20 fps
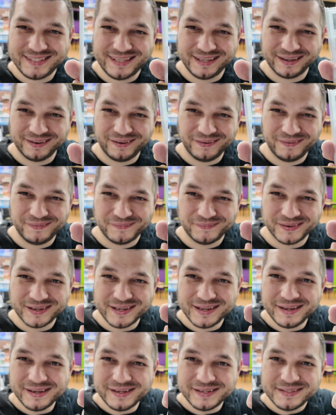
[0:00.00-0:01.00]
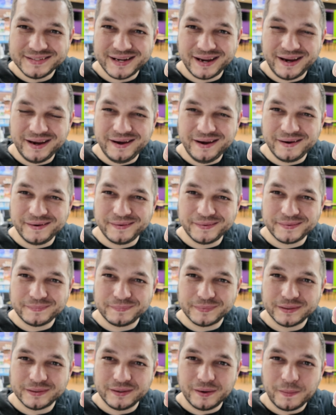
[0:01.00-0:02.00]
go.
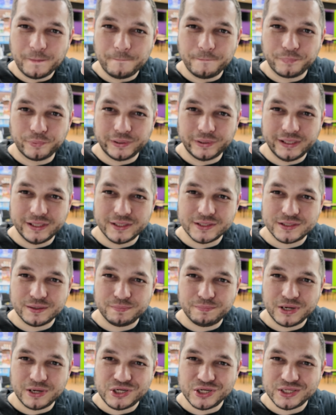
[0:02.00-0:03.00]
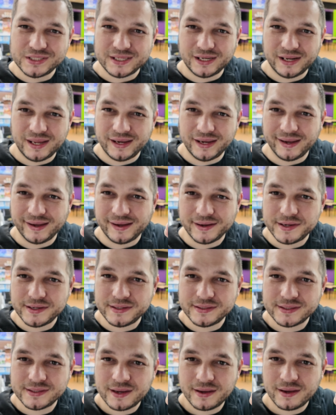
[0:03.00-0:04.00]
Damn. Brilliant submission today,
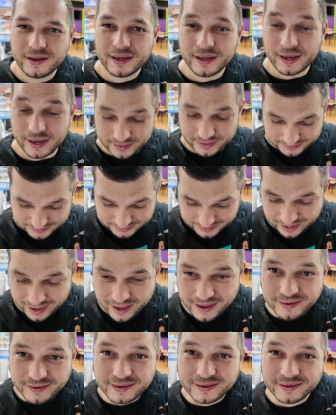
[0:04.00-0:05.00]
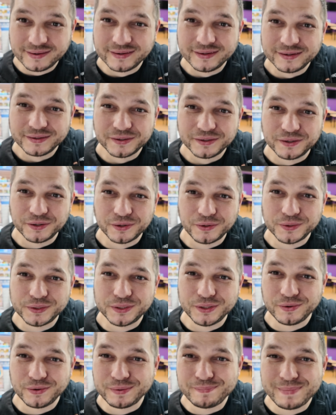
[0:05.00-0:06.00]
guys. A 10
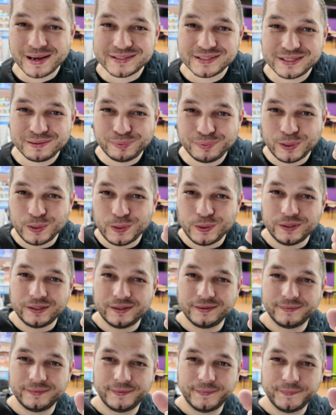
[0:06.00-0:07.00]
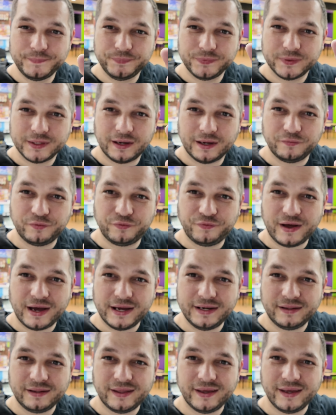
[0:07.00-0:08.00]
Golduck Master Ball. And
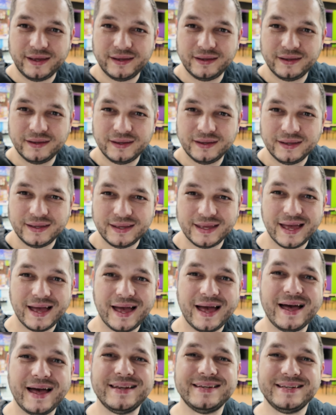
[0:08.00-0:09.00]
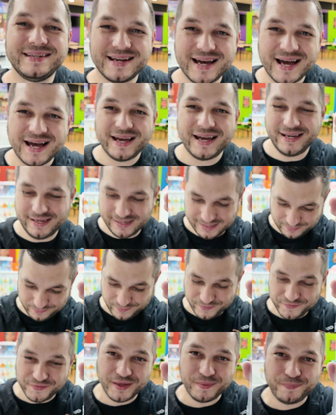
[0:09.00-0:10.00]
finally, a 9
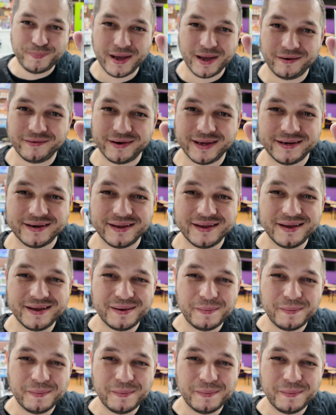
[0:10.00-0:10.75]
with the Perrin.